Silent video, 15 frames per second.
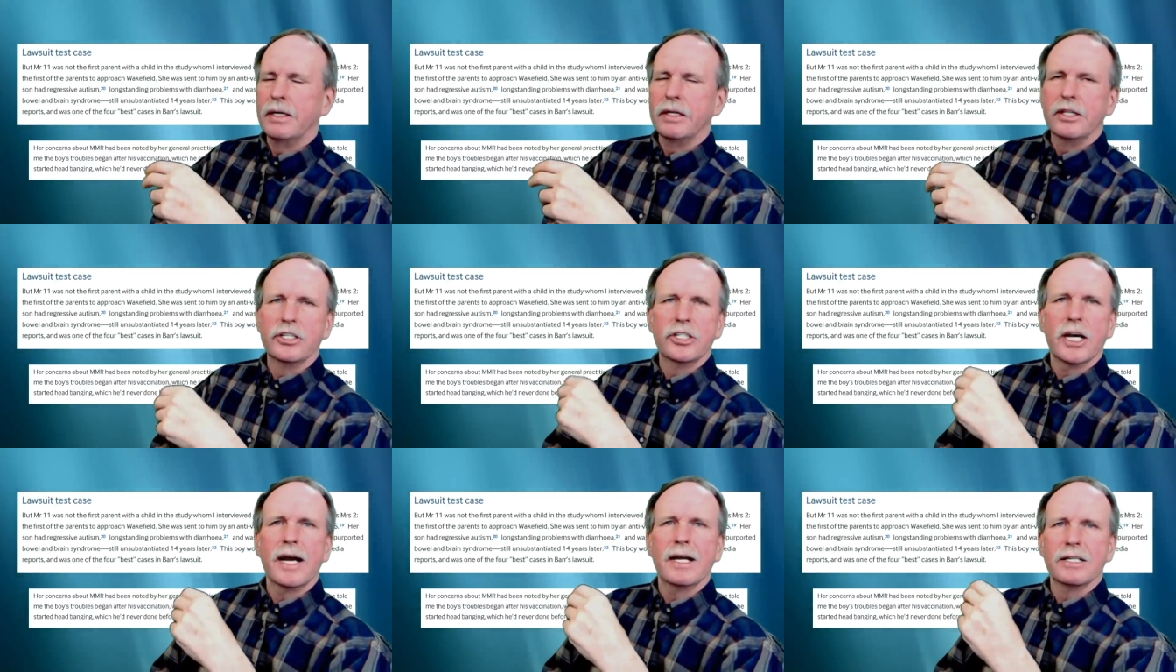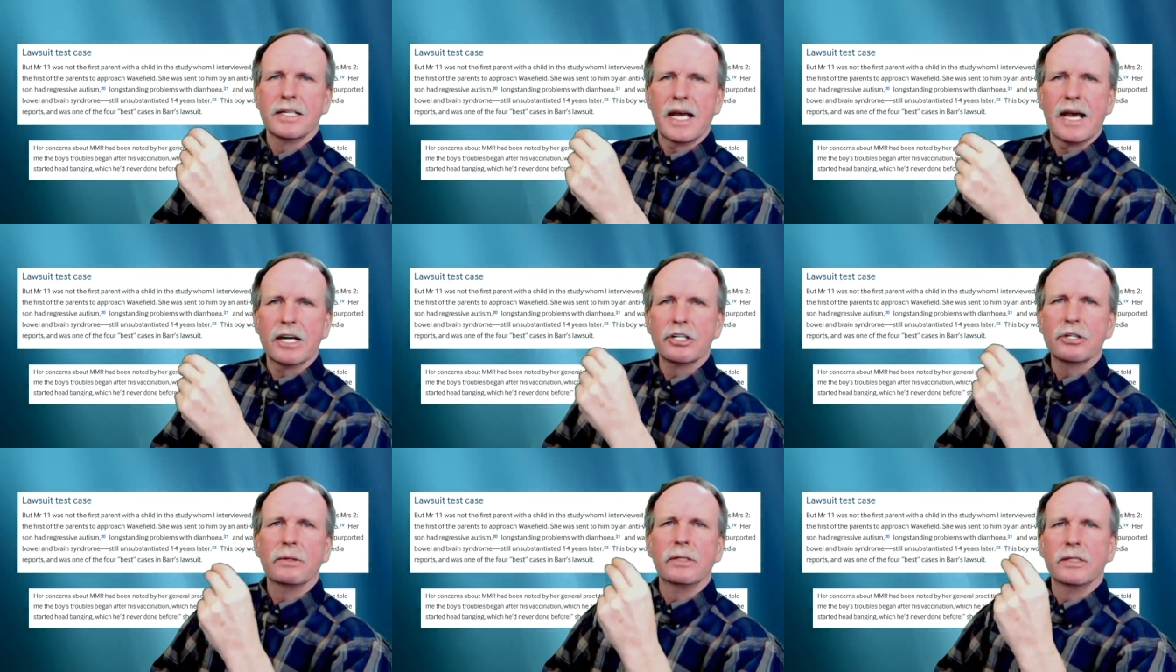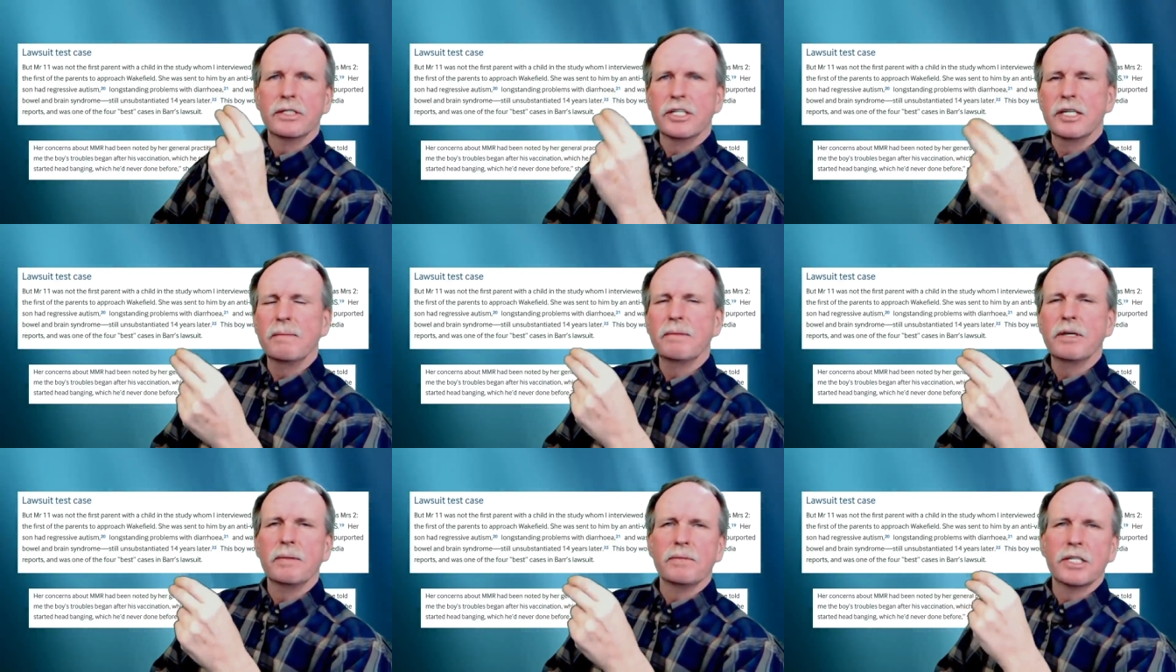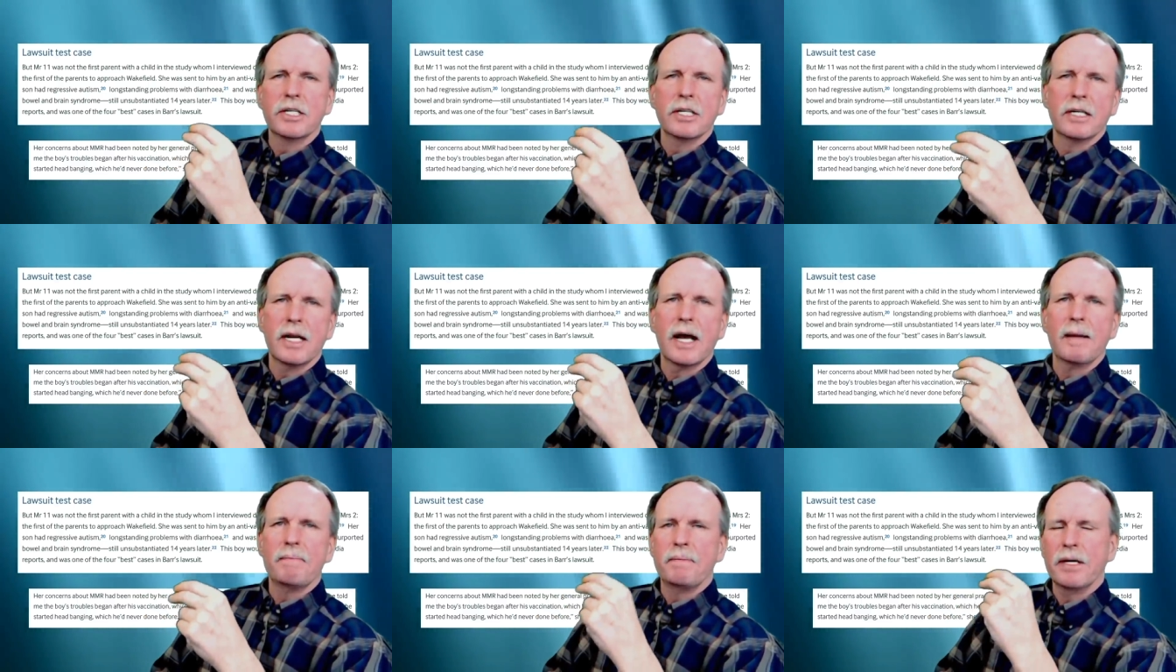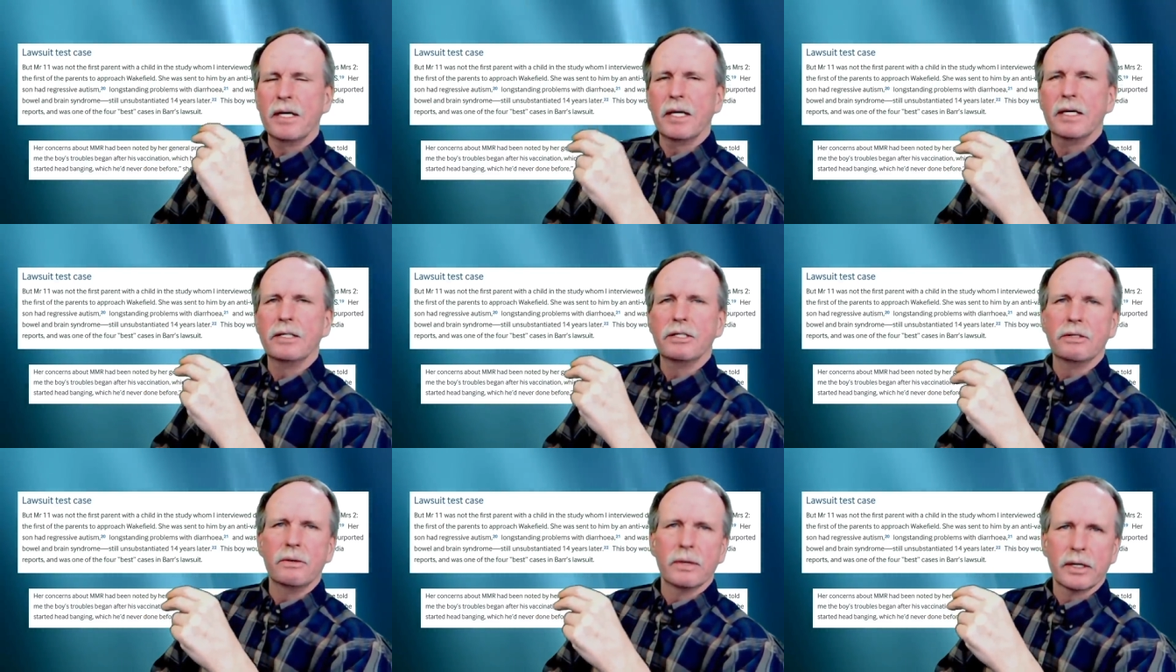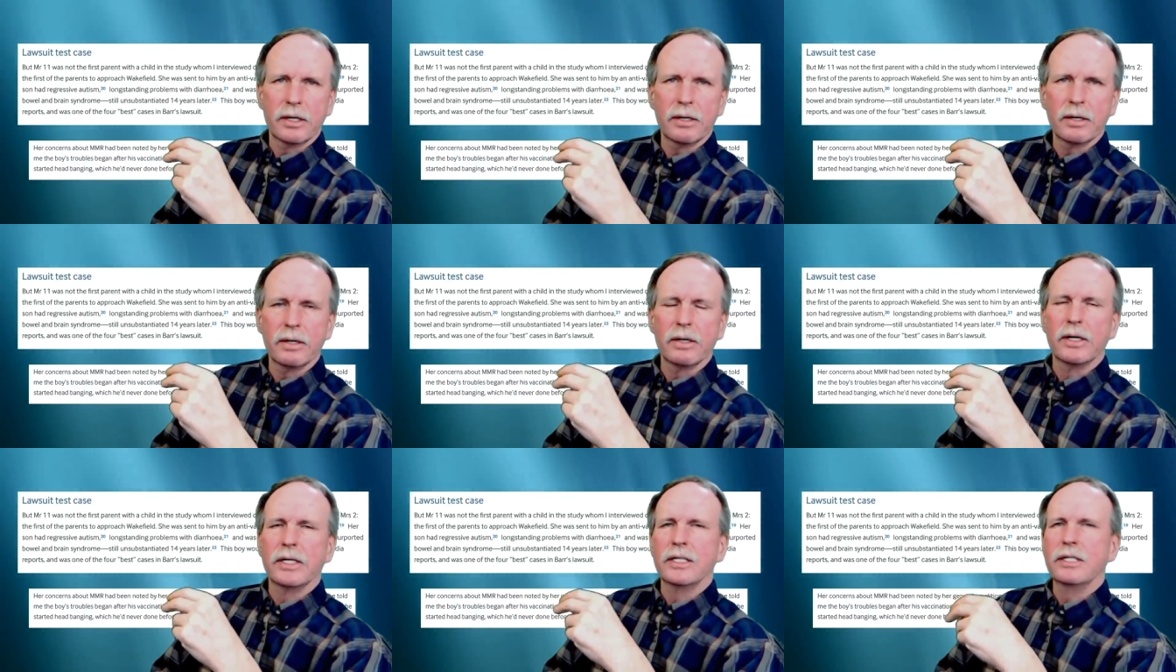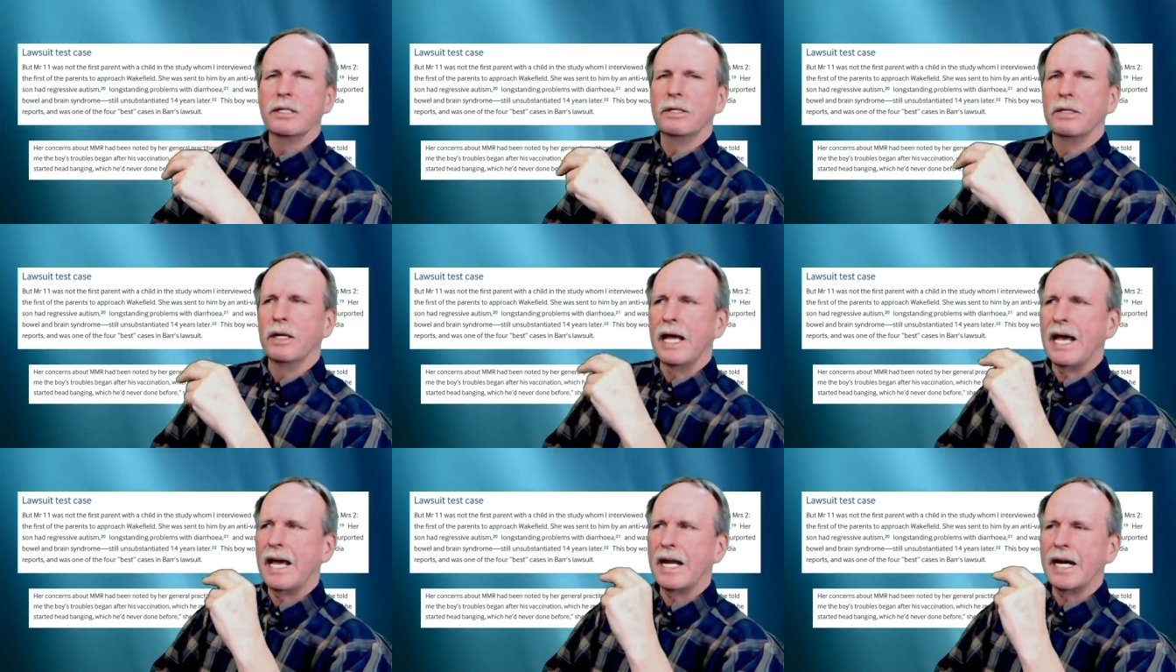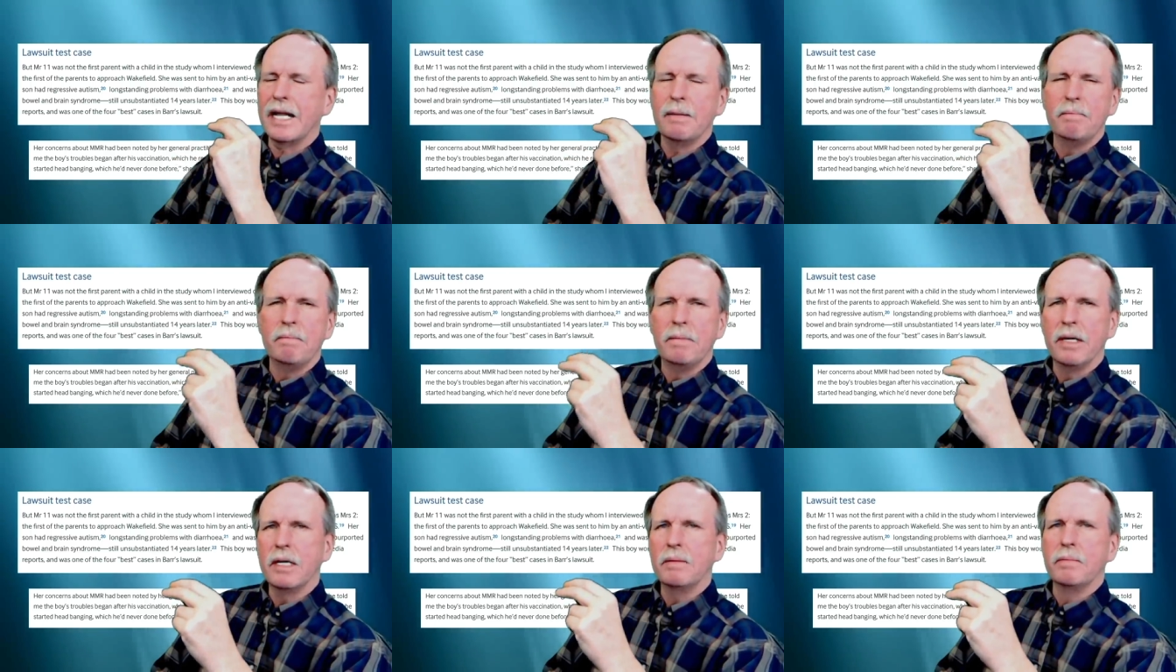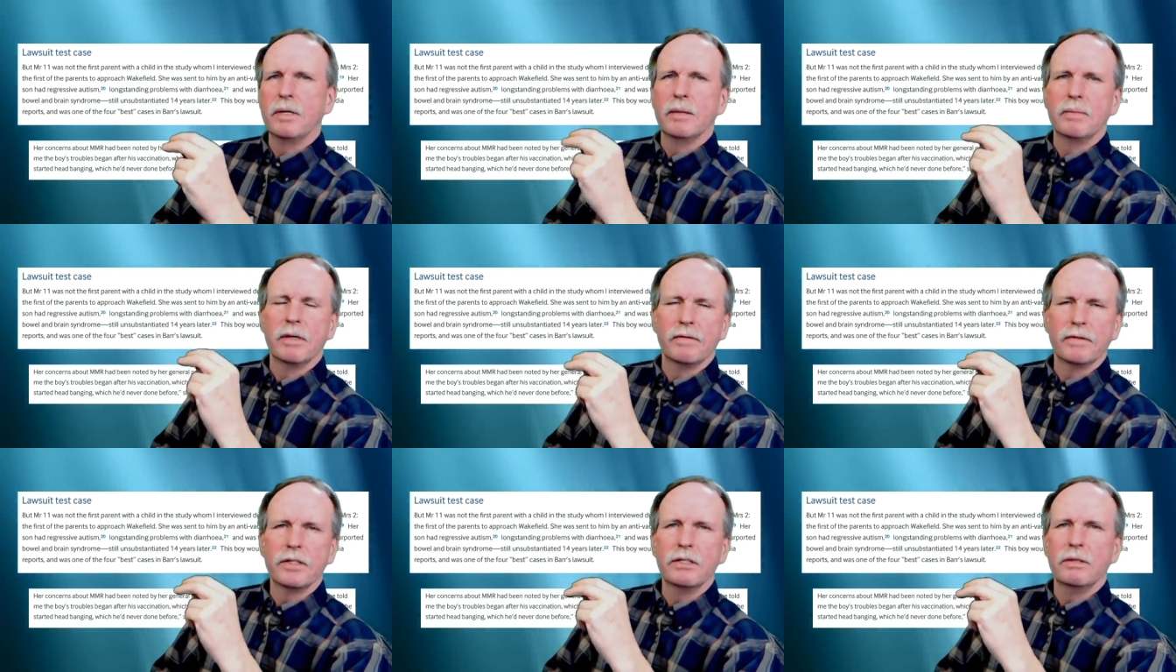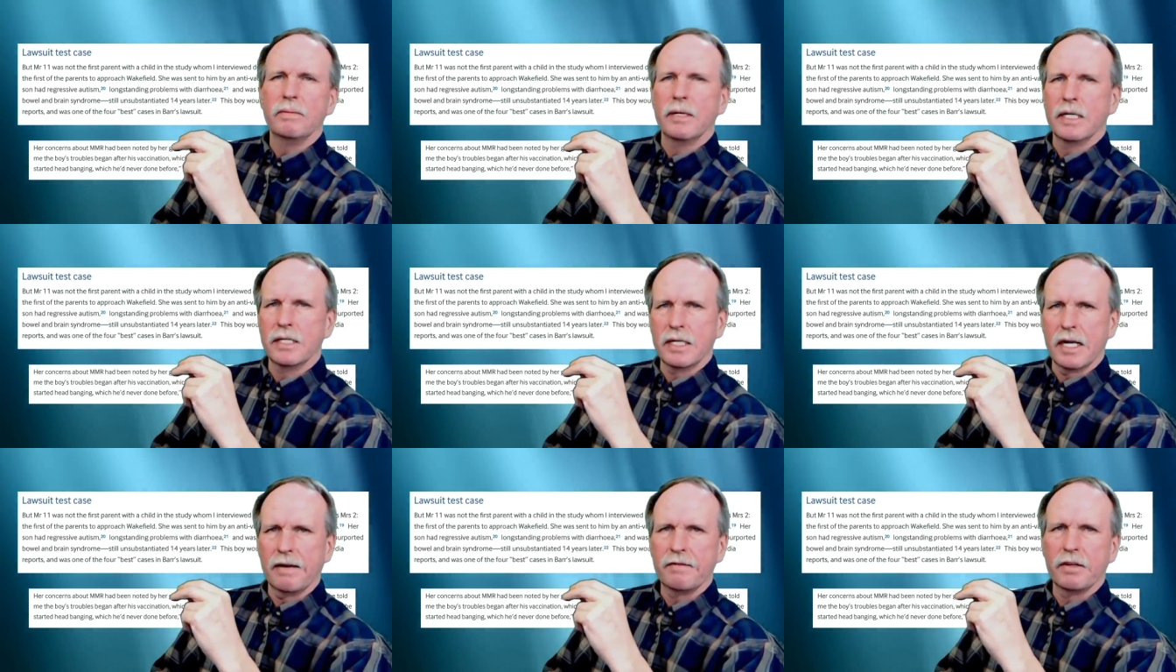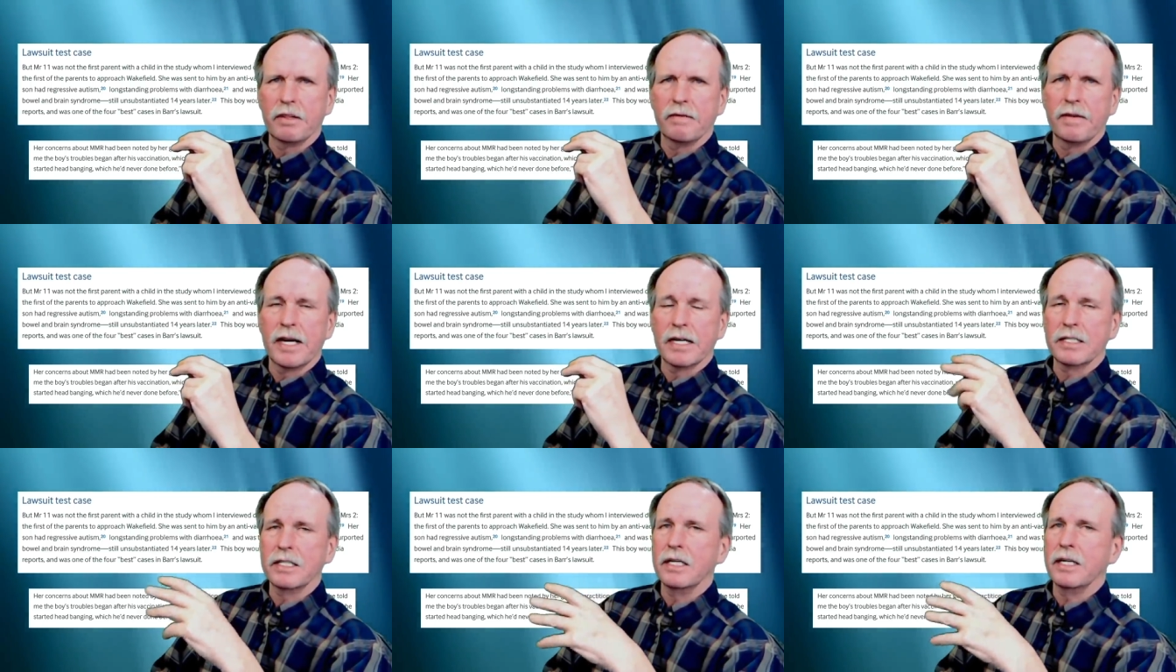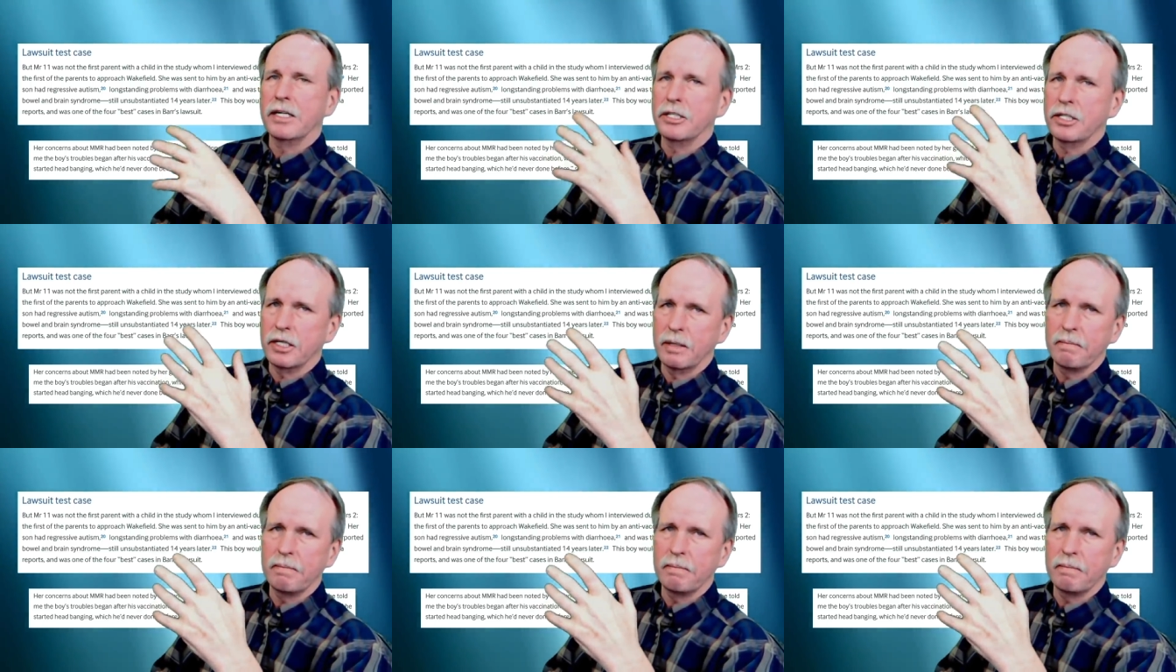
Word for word: the child's actual symptoms did not begin to occur until at a minimum of 2 months after the vaccination,